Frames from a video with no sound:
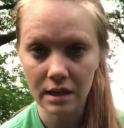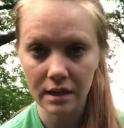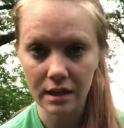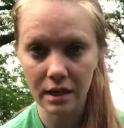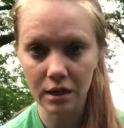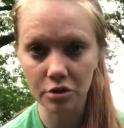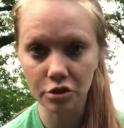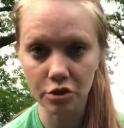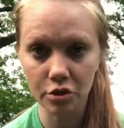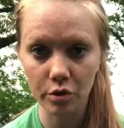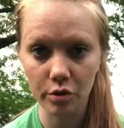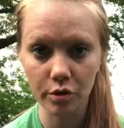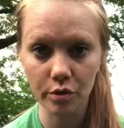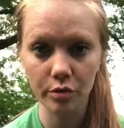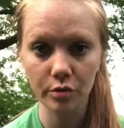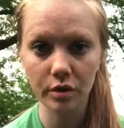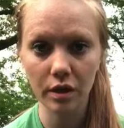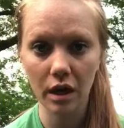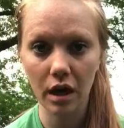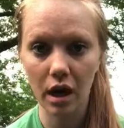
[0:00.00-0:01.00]
that I'll show
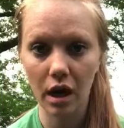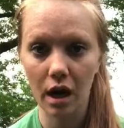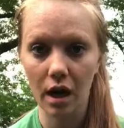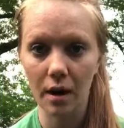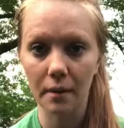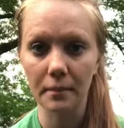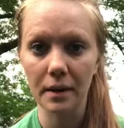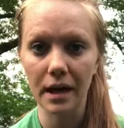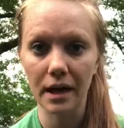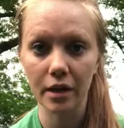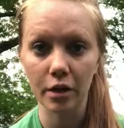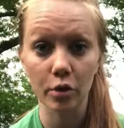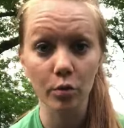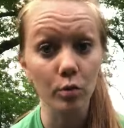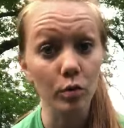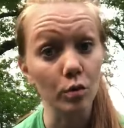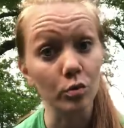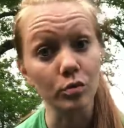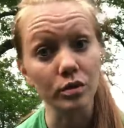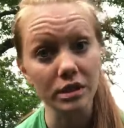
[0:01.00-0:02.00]
you, um, and you
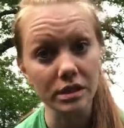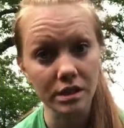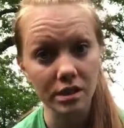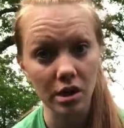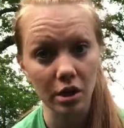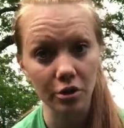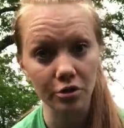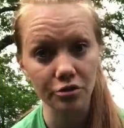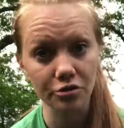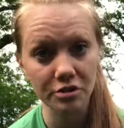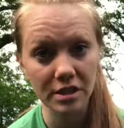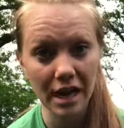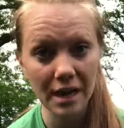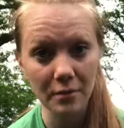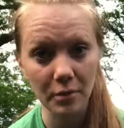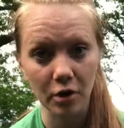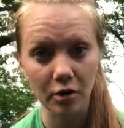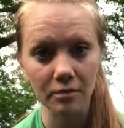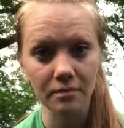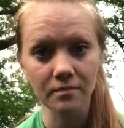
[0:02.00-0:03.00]
will restart your
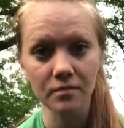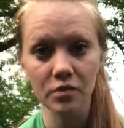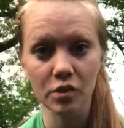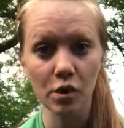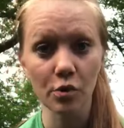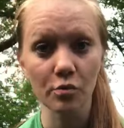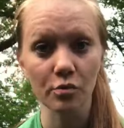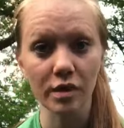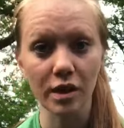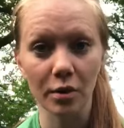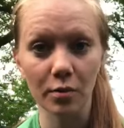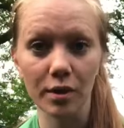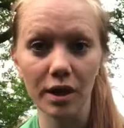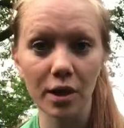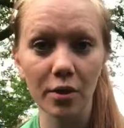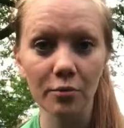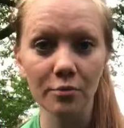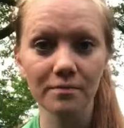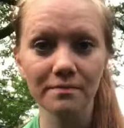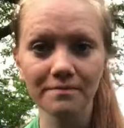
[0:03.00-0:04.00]
timer. So here we
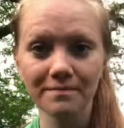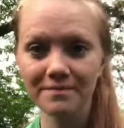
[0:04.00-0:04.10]
go.